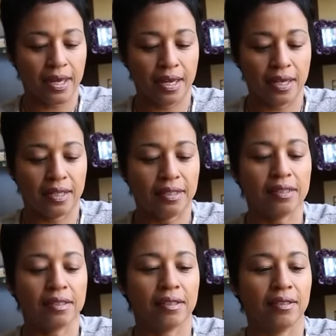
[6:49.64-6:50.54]

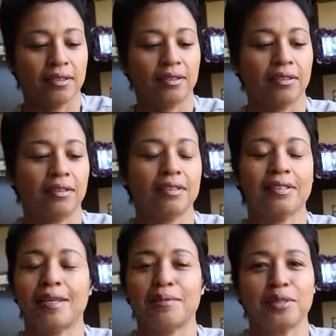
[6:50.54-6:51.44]
And
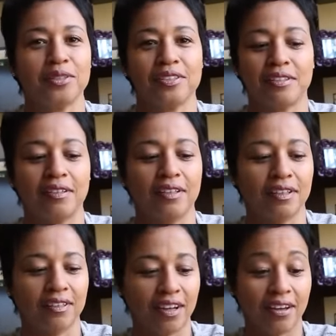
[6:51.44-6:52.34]
it's absolutely
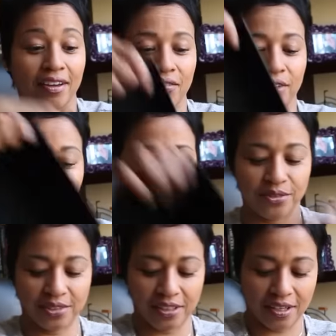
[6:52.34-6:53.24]
stunning. I have not
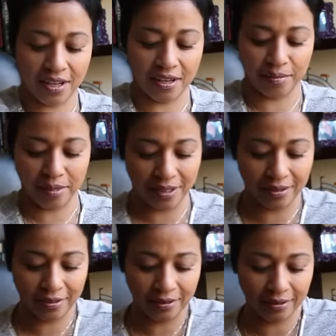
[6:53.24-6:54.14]
used it yet, but
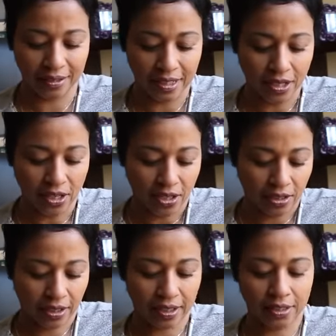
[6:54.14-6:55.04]

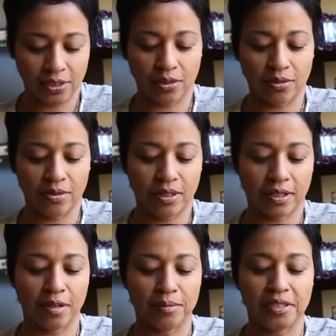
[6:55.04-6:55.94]
okay, so
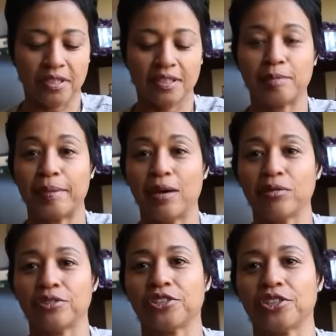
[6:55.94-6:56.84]
it comes in this
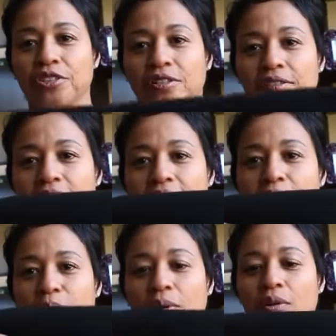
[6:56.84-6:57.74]
pouch,
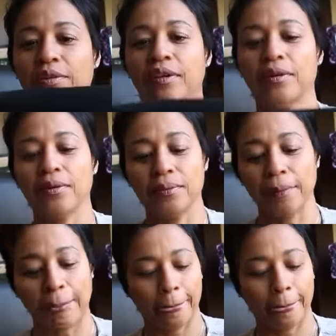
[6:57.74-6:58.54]
as we all know.